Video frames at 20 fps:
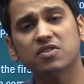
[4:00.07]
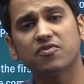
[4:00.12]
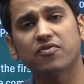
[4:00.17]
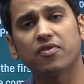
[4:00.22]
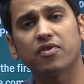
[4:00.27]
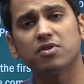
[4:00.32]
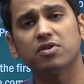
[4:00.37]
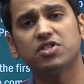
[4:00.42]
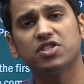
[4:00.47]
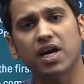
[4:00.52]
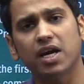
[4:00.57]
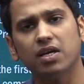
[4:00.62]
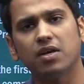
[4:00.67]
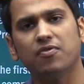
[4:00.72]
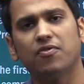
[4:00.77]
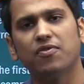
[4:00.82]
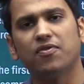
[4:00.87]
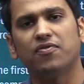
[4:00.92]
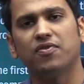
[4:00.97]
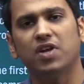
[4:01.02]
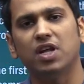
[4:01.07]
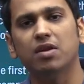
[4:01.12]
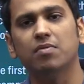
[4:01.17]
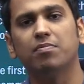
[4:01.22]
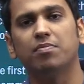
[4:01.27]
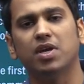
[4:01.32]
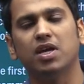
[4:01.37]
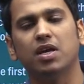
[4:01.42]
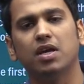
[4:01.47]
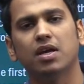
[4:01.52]
Project
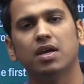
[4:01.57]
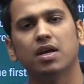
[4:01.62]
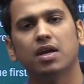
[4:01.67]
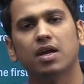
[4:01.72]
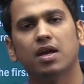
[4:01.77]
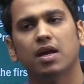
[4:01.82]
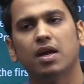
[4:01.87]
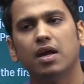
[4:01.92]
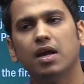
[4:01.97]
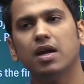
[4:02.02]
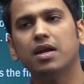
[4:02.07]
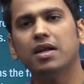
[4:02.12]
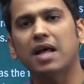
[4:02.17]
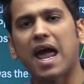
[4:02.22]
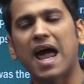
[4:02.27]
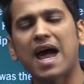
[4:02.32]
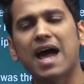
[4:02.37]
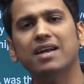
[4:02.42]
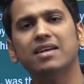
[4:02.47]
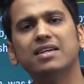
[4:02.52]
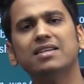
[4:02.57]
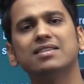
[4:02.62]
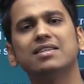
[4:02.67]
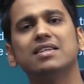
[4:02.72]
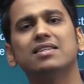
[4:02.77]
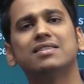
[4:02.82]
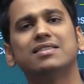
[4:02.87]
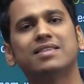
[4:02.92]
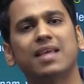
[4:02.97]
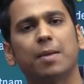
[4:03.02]
15B, it had its
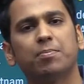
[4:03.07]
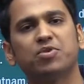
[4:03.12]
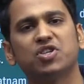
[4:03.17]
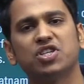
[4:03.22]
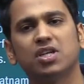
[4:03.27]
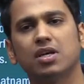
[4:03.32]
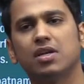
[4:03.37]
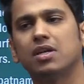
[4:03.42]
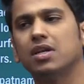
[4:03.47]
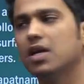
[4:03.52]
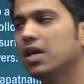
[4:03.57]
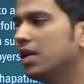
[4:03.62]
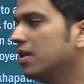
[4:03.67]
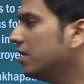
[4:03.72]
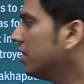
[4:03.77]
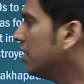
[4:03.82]
inception in